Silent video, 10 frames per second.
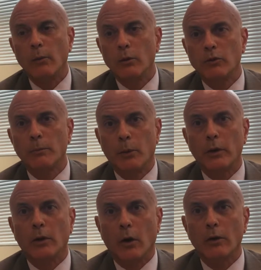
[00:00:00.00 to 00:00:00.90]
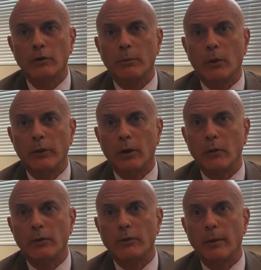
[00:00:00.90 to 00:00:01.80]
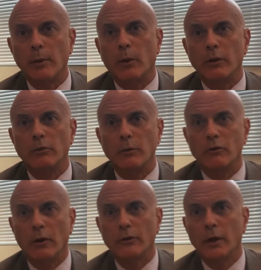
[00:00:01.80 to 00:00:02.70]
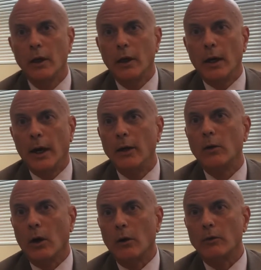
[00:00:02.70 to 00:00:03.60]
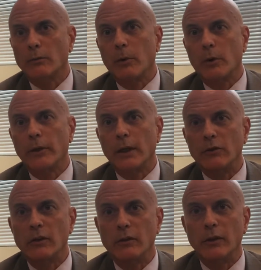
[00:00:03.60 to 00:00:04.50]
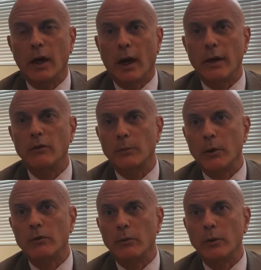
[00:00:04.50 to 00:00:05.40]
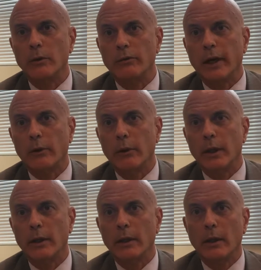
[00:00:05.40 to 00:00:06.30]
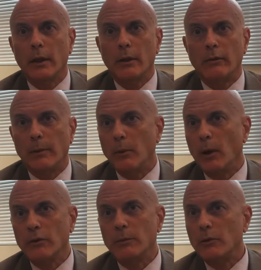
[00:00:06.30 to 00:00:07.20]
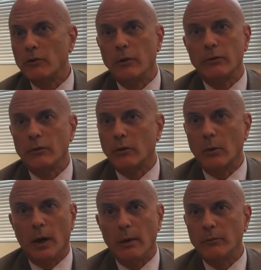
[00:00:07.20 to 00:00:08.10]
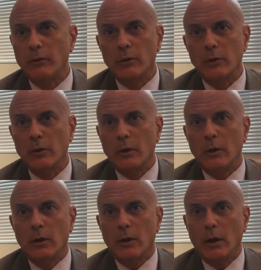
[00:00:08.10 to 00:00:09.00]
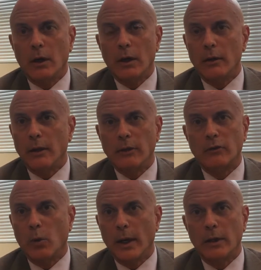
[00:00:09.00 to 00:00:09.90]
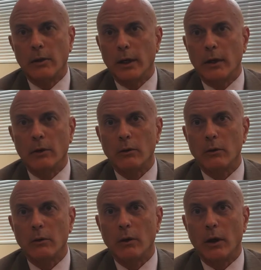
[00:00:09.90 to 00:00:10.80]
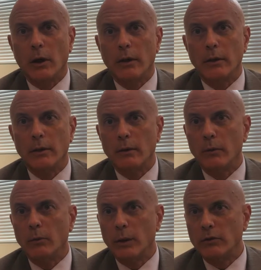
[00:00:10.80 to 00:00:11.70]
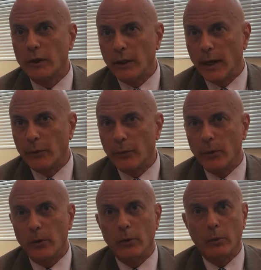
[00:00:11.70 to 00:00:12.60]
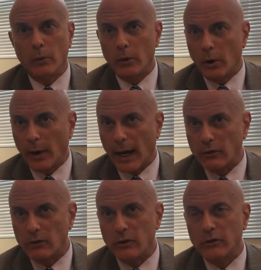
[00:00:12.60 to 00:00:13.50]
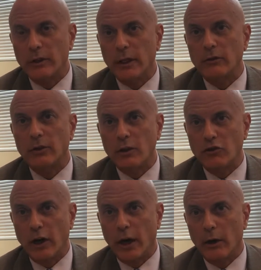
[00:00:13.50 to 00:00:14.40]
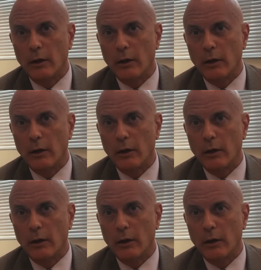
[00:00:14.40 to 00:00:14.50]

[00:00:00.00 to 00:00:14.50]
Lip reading: support Carla Spalding over Debbie Wasserman Schultz. I know Carla Spalding, and she's an honest person with integrity. Debbie Wasserman Schultz is corrupt. That's quite clear. We see that through her actions as DNC chair.